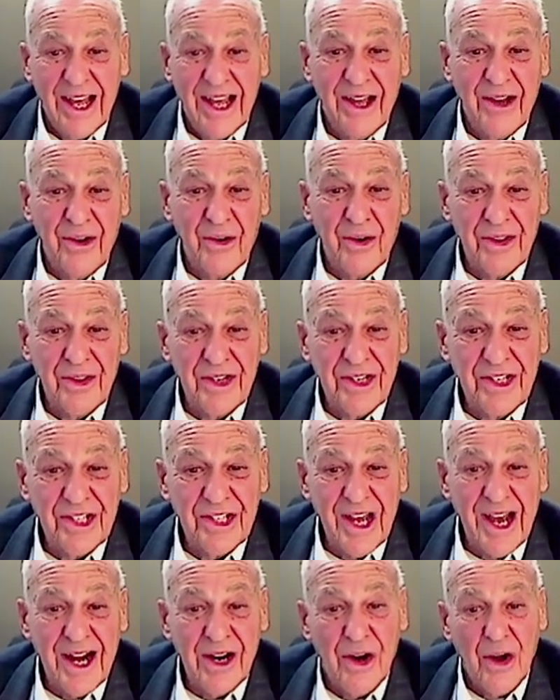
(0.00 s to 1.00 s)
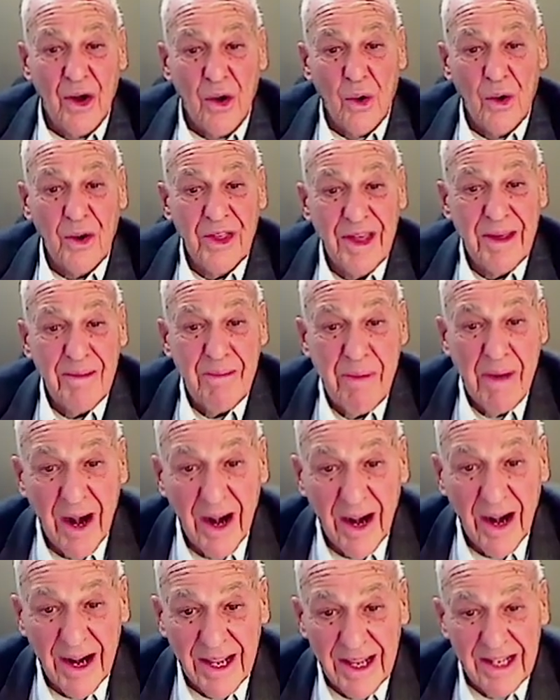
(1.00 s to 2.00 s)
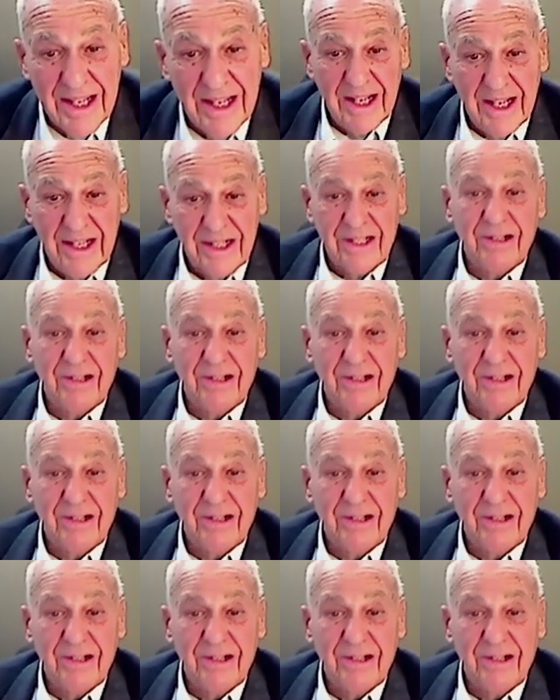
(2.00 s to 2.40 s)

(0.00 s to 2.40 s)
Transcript: or the desire or the ability